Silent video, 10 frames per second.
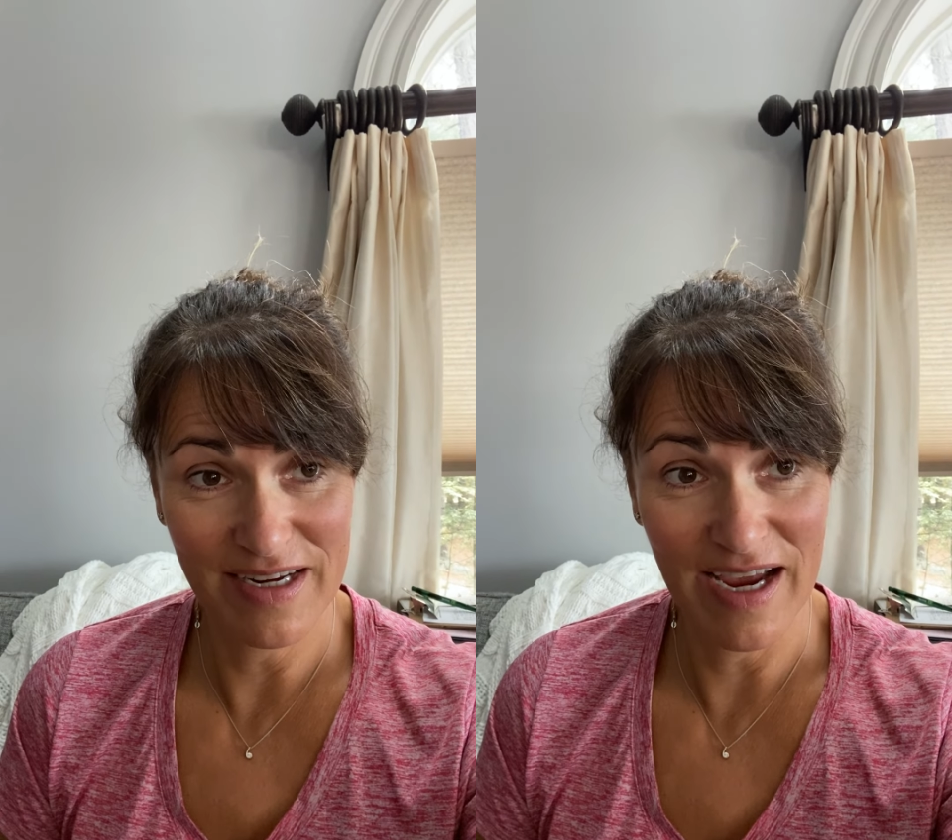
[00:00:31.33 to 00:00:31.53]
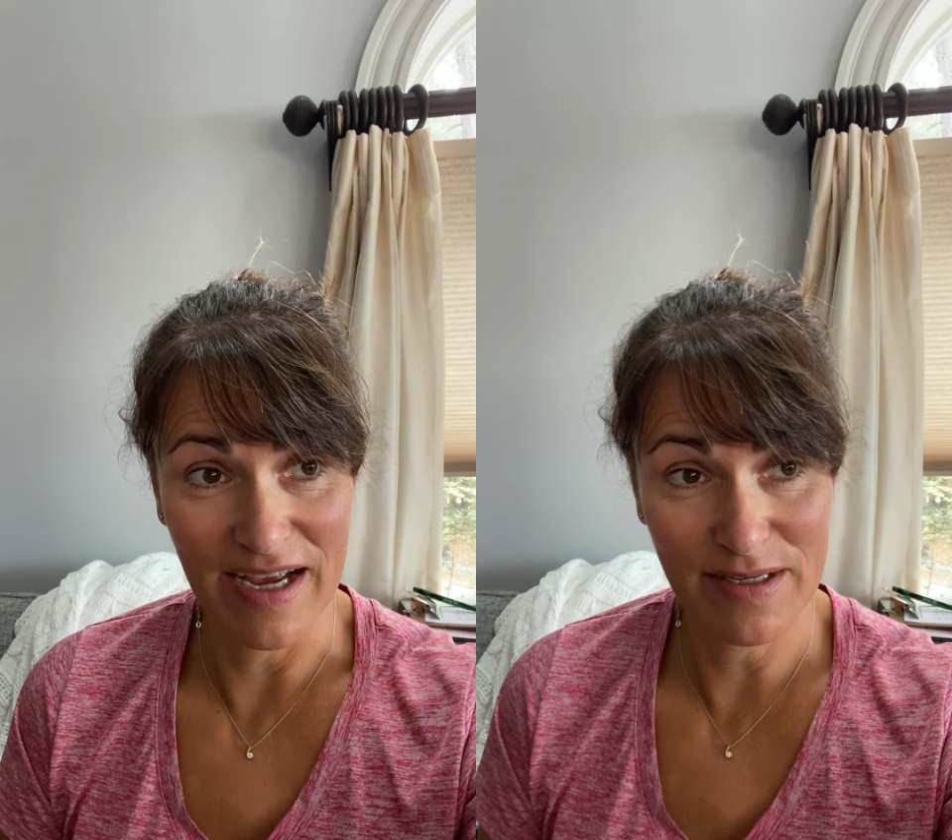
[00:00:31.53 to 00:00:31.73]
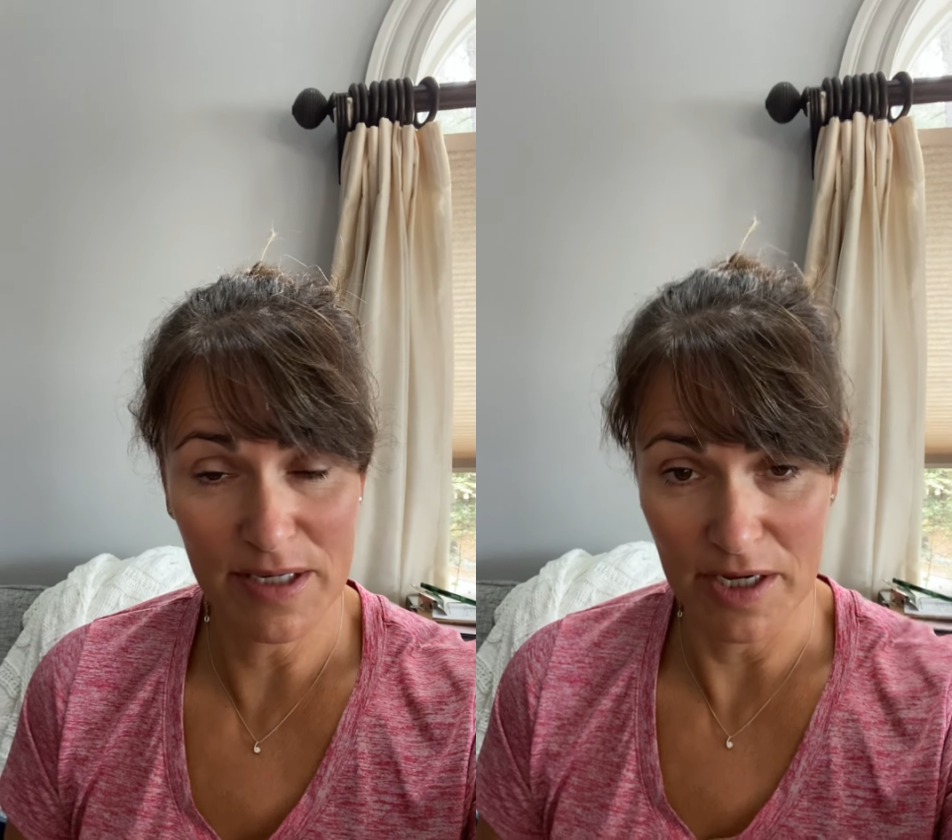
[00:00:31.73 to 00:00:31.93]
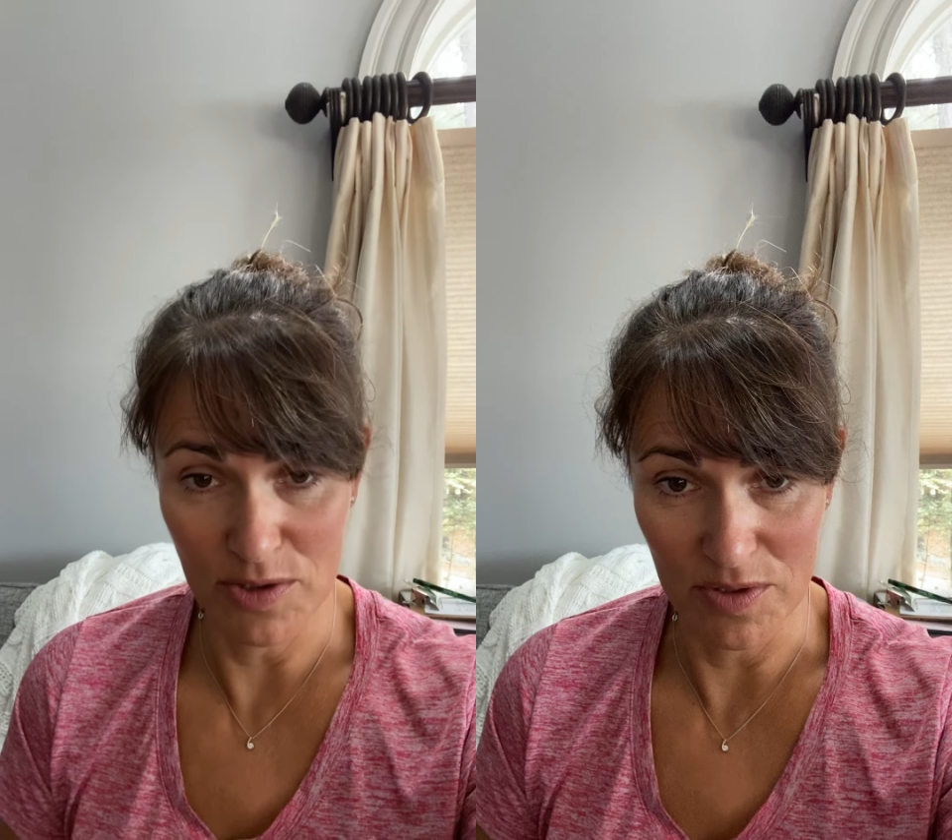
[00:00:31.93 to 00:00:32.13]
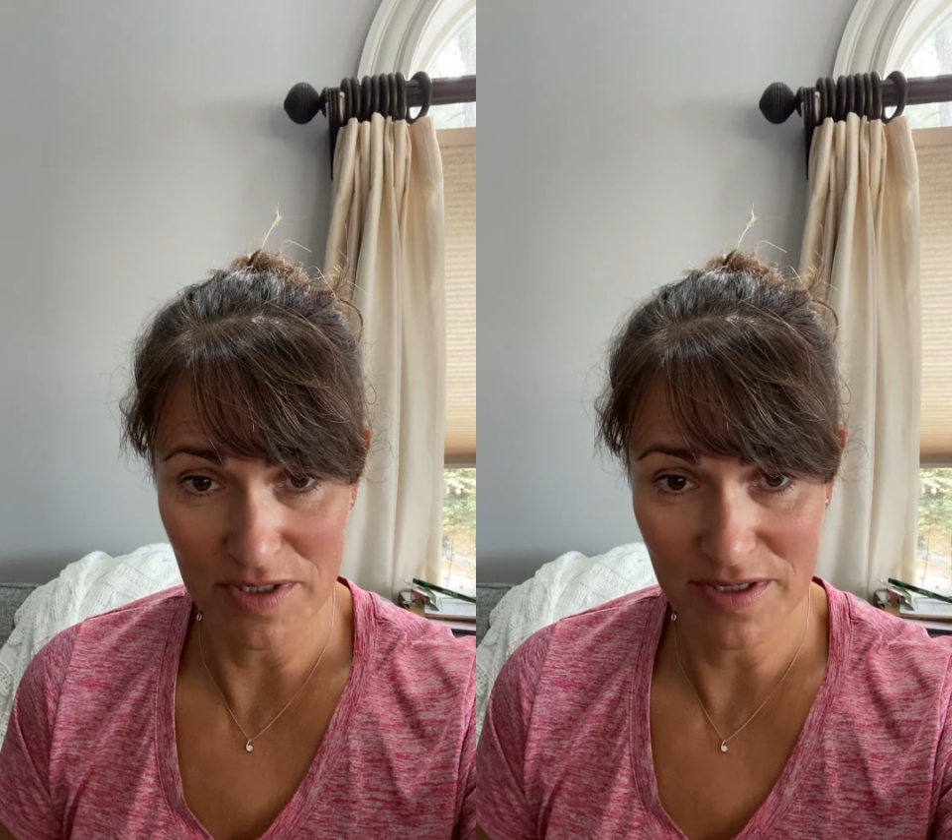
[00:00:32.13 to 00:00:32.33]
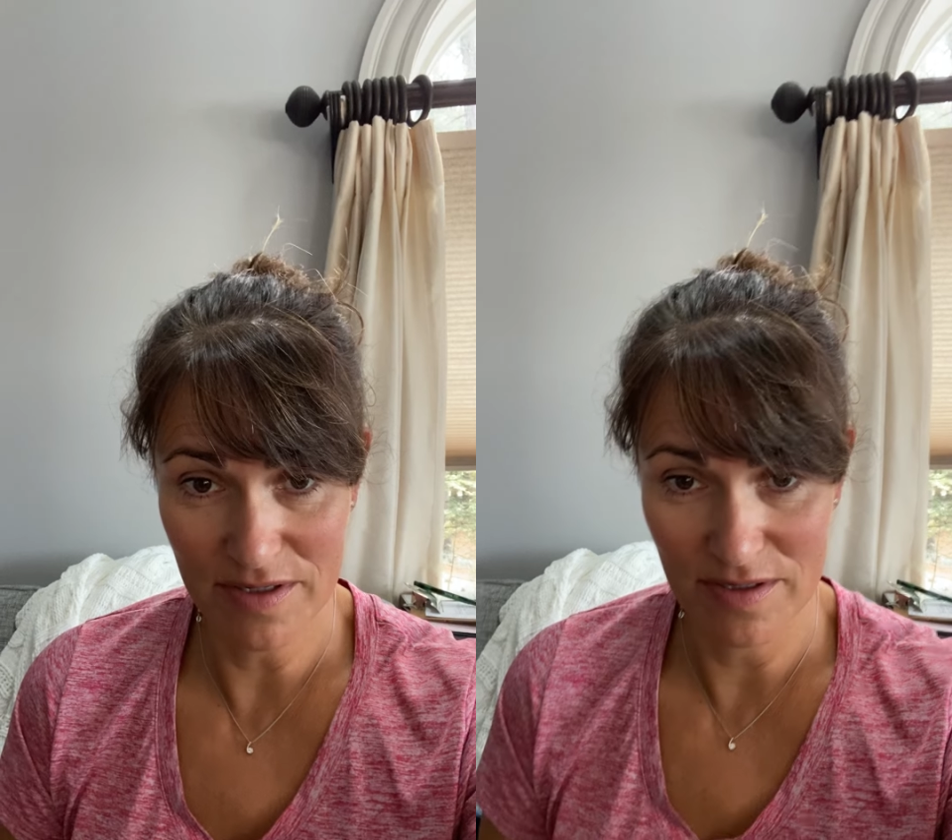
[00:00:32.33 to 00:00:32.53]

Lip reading: as scheduled.